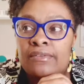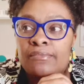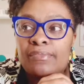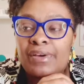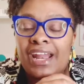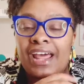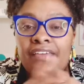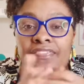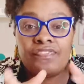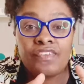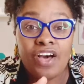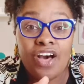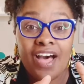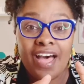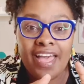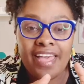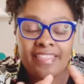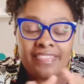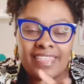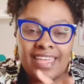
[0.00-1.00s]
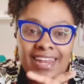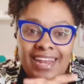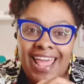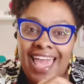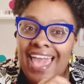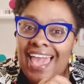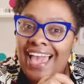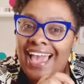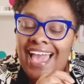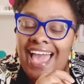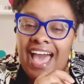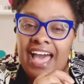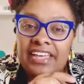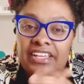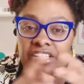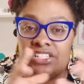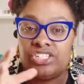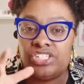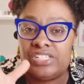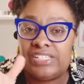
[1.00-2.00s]
but I thought that, hey, I
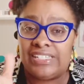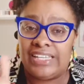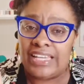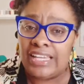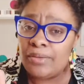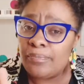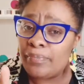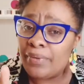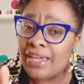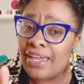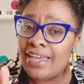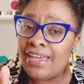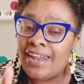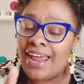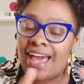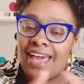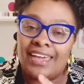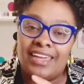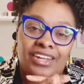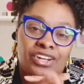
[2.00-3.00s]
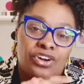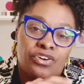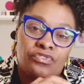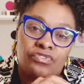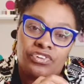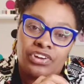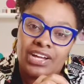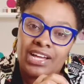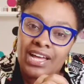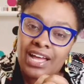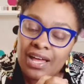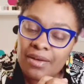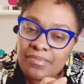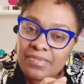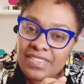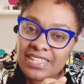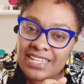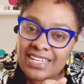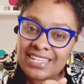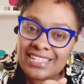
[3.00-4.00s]
can just keep it, I can overcome
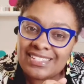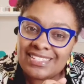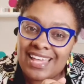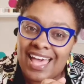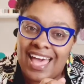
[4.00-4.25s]
this,